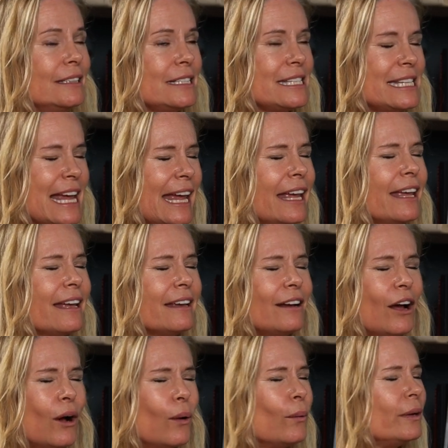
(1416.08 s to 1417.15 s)
take it,
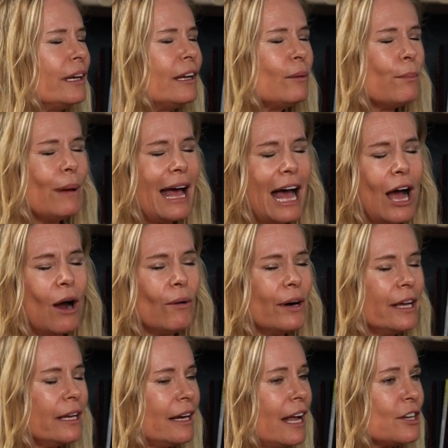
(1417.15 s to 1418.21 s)
own it, empower
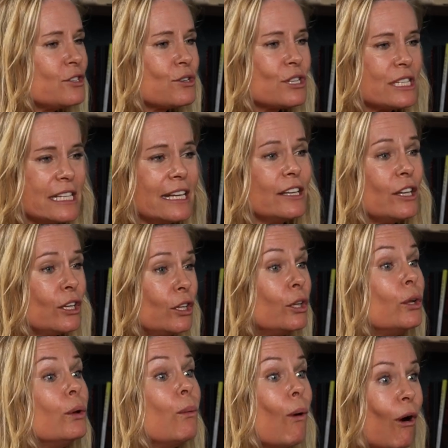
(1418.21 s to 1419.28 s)
it, understand that
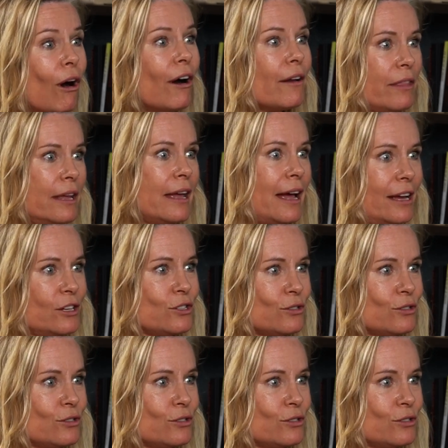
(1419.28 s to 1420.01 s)
you are the actor.